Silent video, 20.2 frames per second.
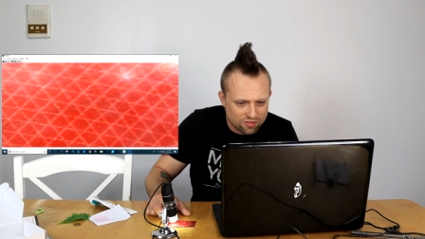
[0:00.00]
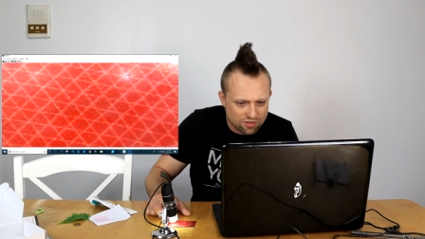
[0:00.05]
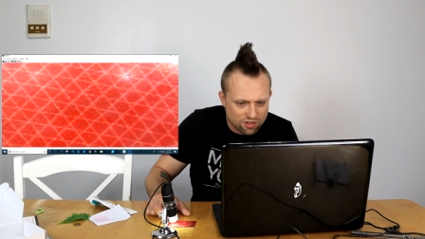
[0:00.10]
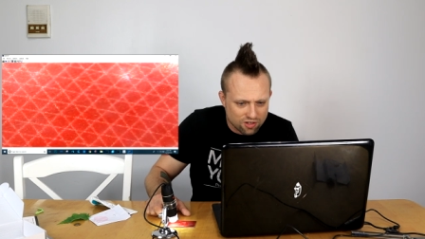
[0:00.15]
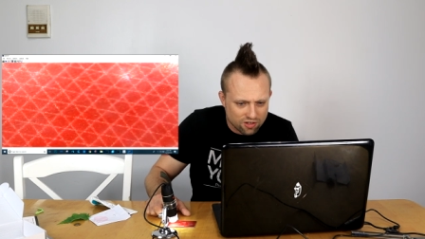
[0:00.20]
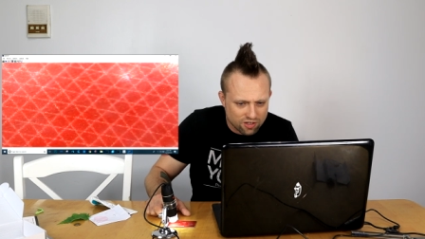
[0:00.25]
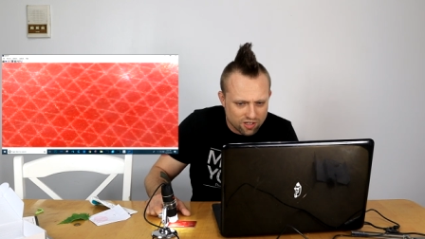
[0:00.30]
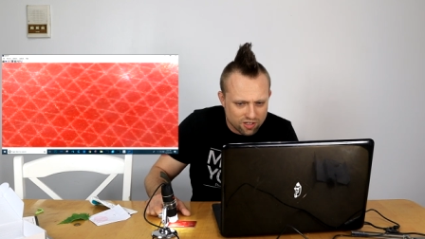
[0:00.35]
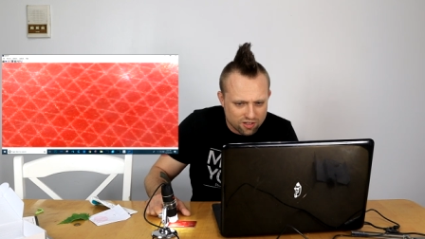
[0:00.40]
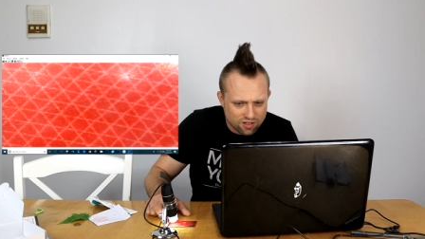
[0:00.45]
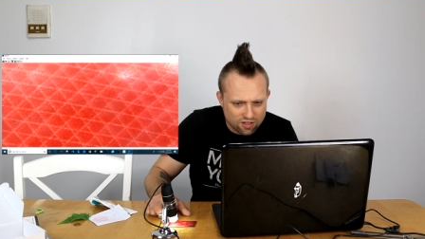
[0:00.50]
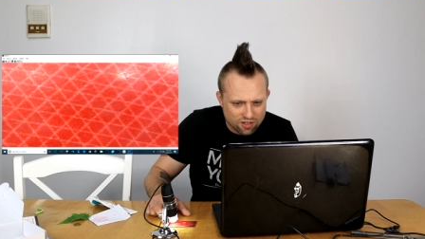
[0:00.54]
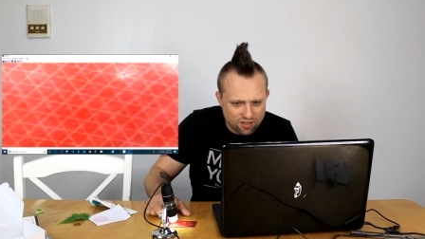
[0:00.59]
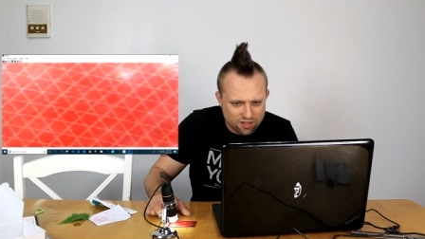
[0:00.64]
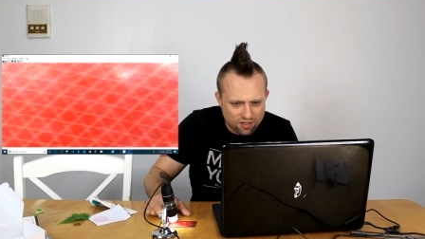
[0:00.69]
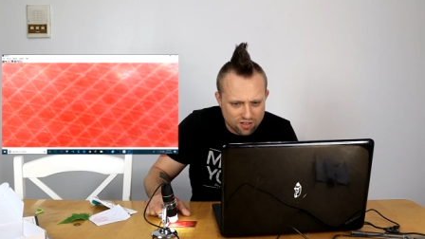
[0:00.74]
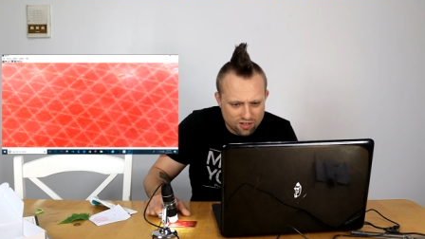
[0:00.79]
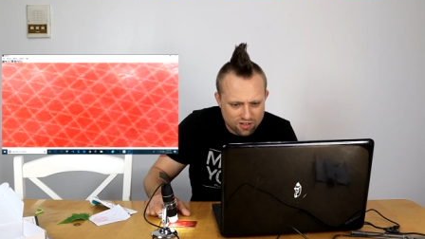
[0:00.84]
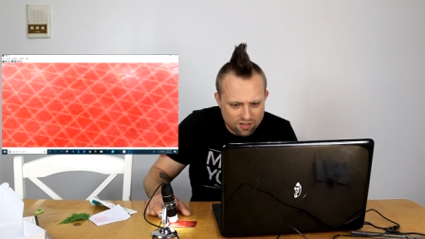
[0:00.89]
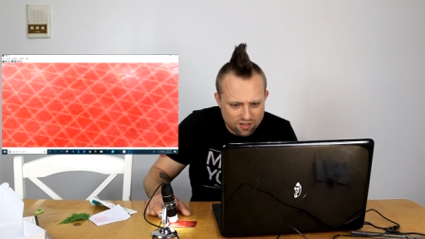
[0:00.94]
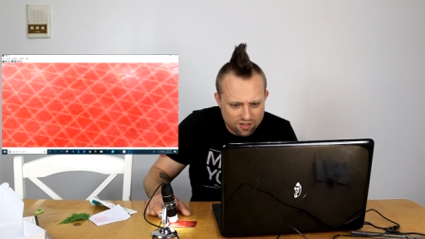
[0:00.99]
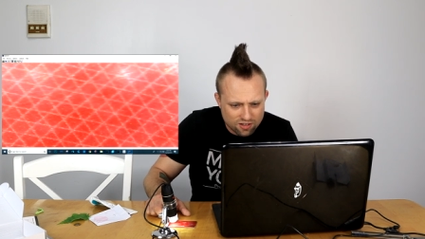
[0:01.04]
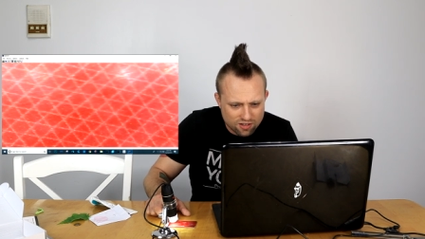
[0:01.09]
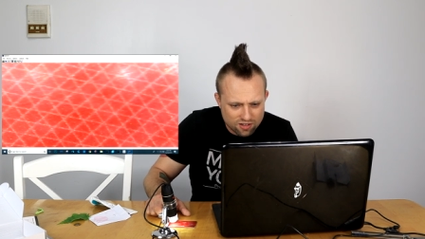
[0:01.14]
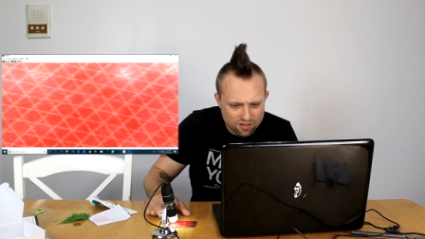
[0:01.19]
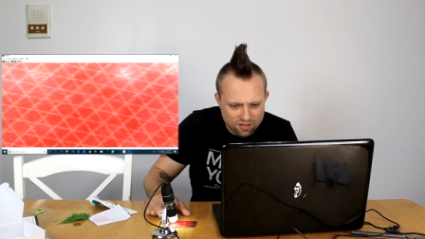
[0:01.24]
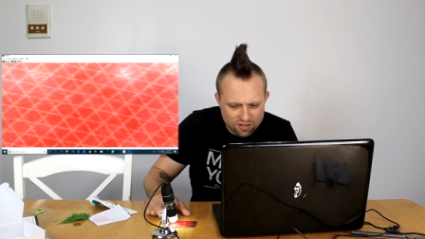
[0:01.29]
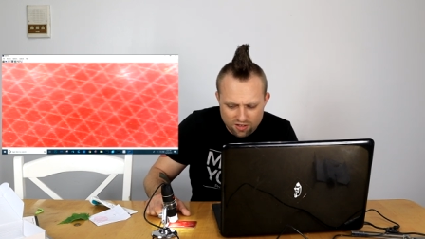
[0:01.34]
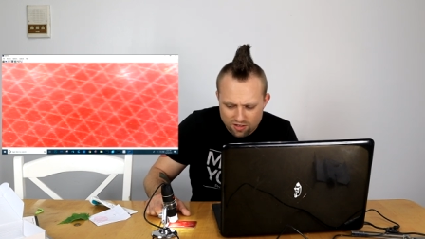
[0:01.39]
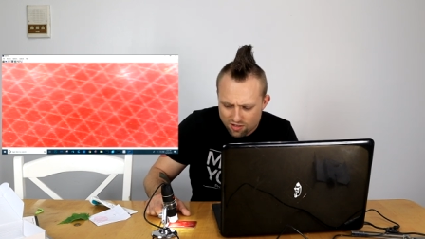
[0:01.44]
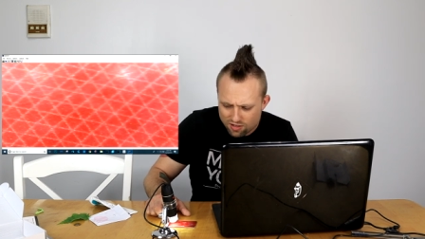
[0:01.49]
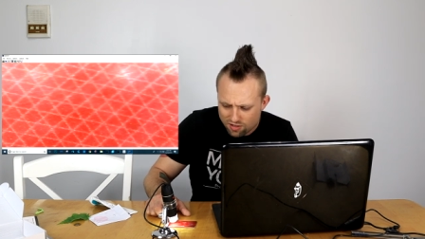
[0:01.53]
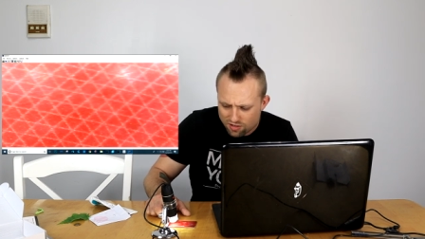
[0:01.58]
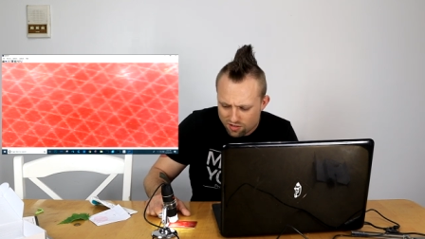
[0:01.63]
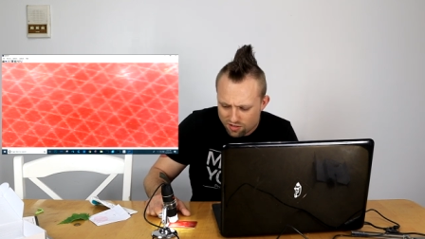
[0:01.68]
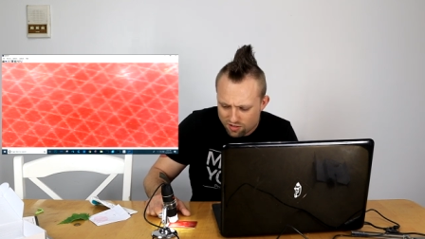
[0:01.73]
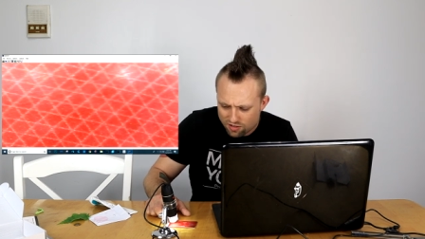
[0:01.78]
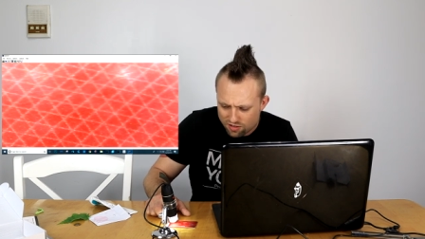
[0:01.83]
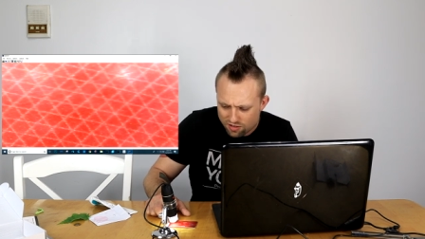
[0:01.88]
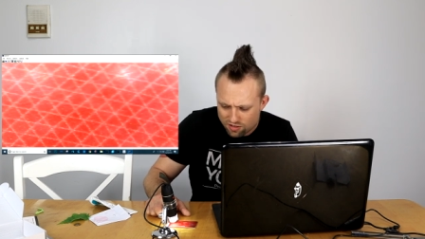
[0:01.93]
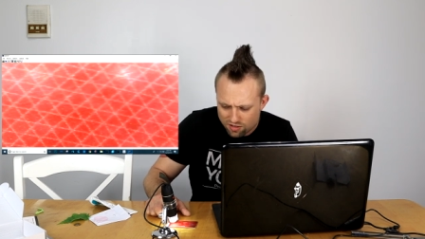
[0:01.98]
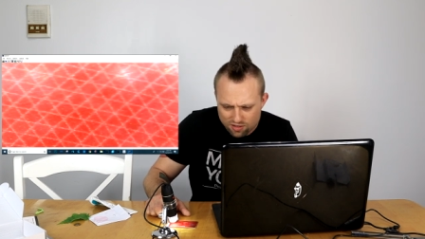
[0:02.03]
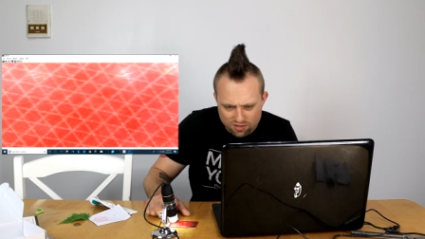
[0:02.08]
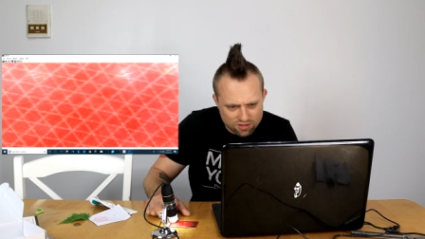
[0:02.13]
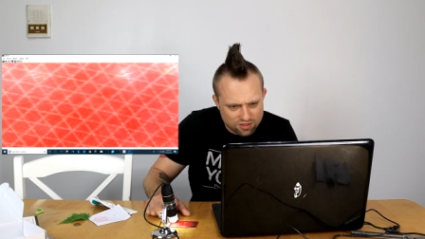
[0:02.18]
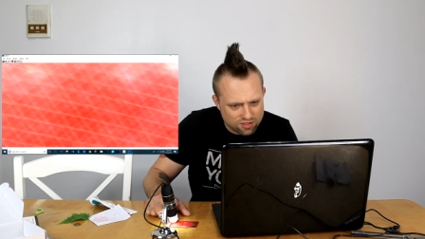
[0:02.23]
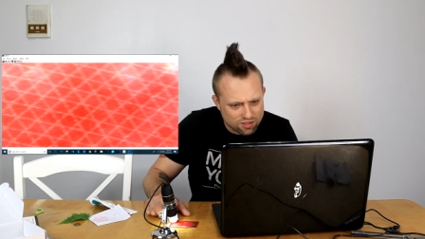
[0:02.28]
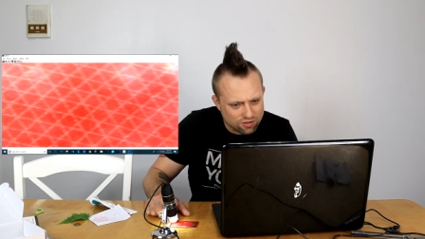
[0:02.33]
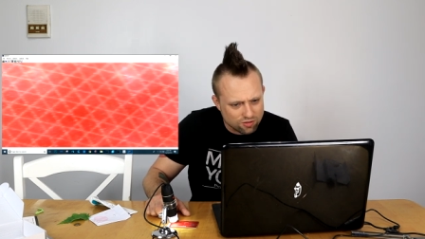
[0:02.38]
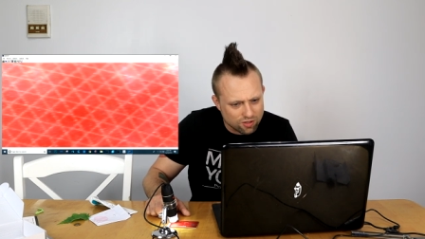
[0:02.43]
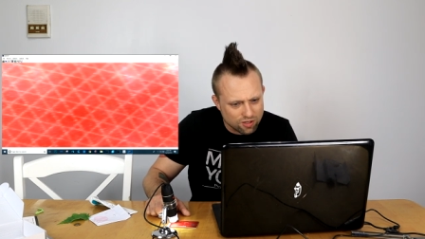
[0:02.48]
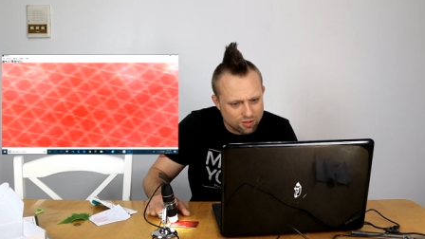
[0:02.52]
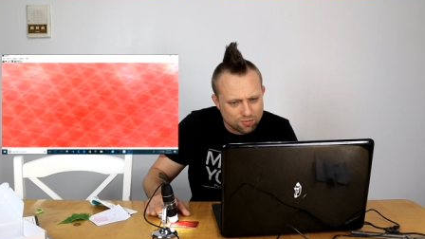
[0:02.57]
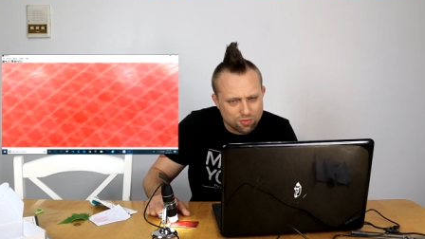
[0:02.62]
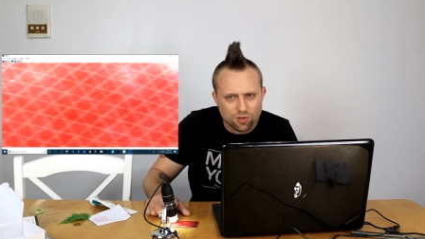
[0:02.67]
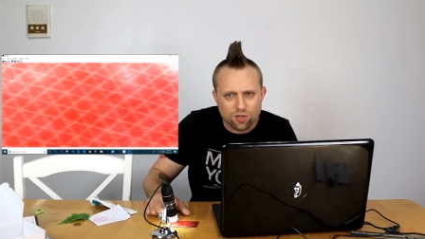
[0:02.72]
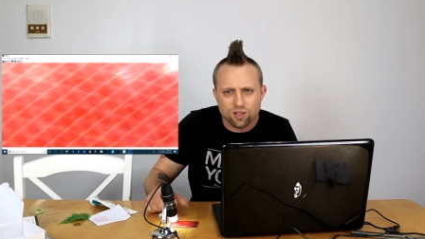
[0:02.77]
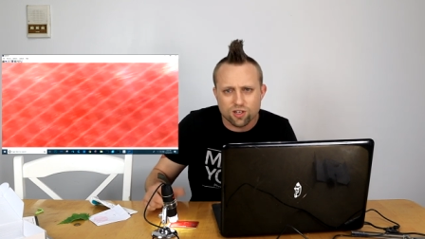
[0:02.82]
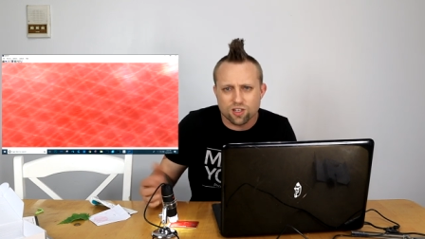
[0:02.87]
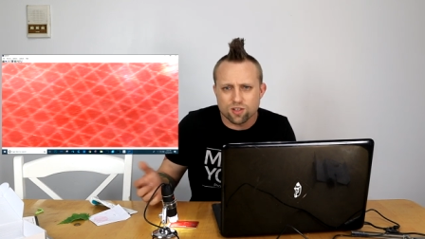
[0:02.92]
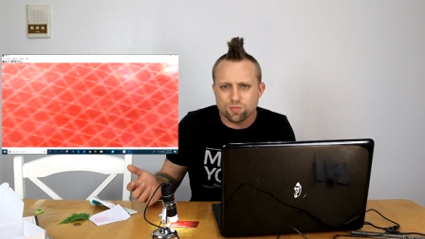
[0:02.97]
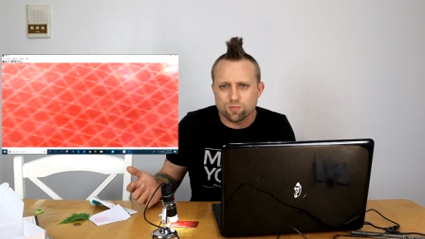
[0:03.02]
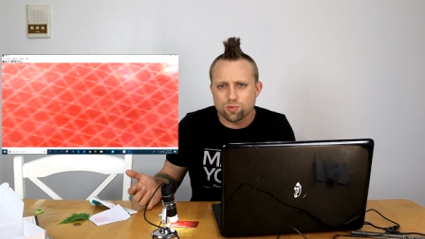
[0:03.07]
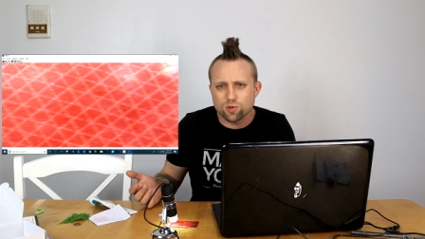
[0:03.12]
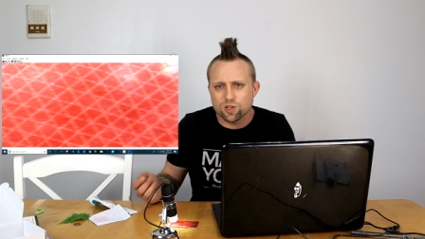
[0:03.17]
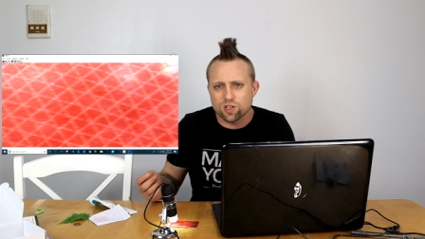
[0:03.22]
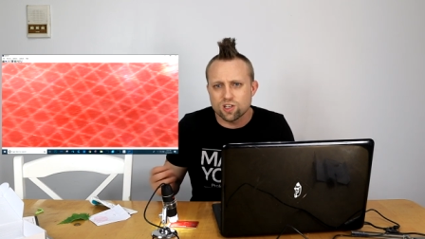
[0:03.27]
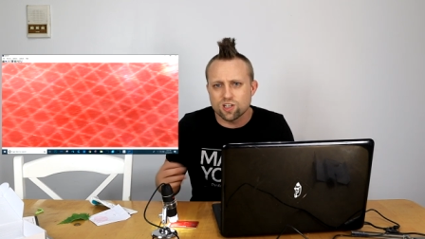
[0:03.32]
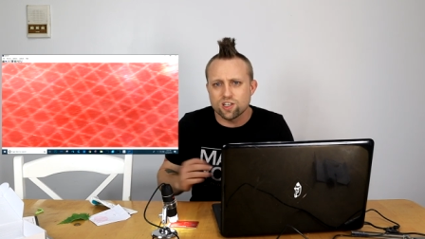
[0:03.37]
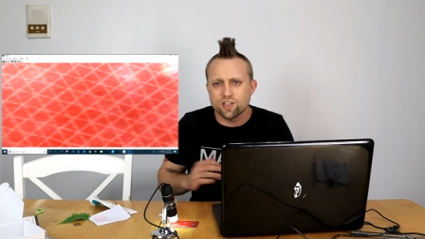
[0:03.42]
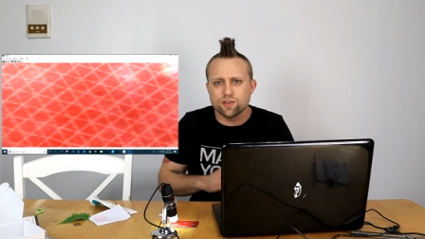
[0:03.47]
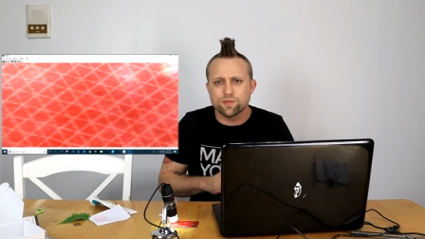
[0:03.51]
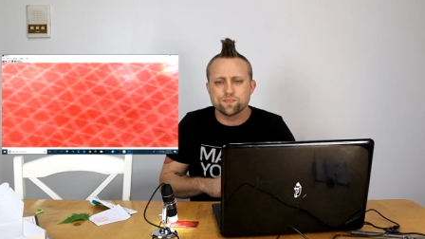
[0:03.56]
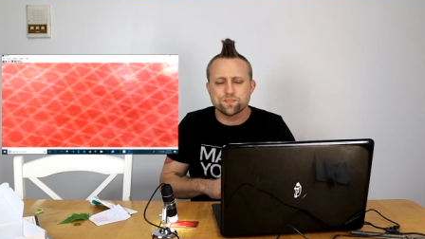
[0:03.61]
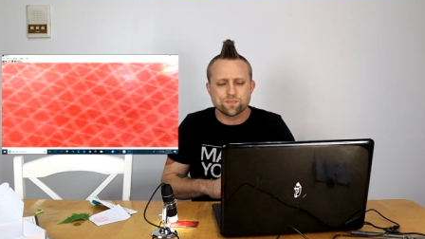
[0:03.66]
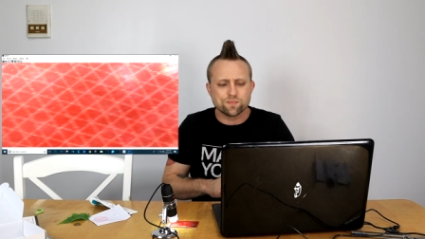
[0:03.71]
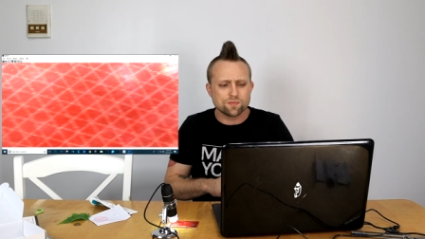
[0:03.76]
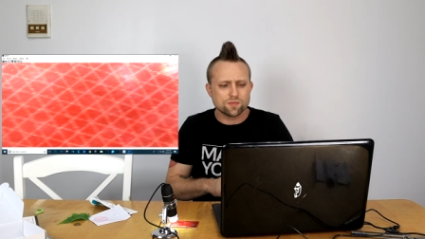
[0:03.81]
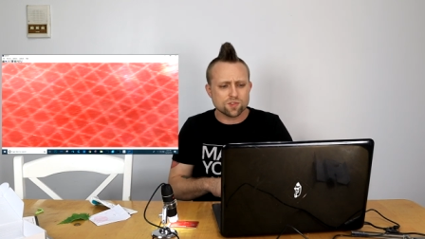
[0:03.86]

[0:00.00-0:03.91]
of the credit card. And just the red part. That's pretty neat.